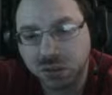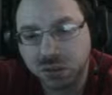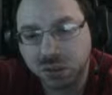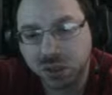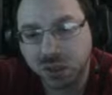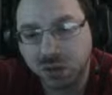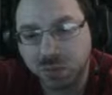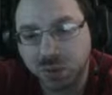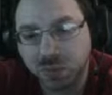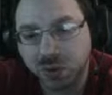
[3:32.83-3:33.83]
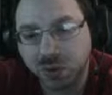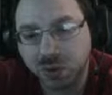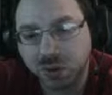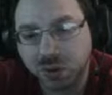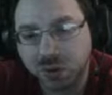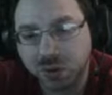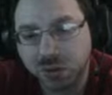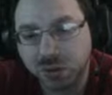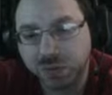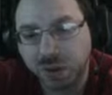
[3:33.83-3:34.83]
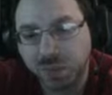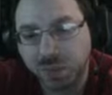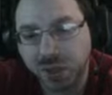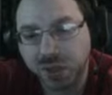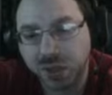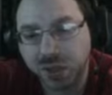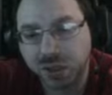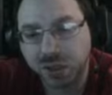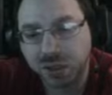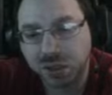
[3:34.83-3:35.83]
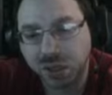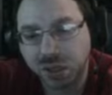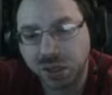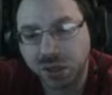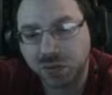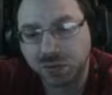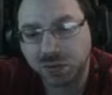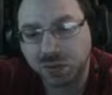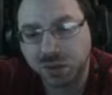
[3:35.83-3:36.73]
I can't remember if I made a handout for it.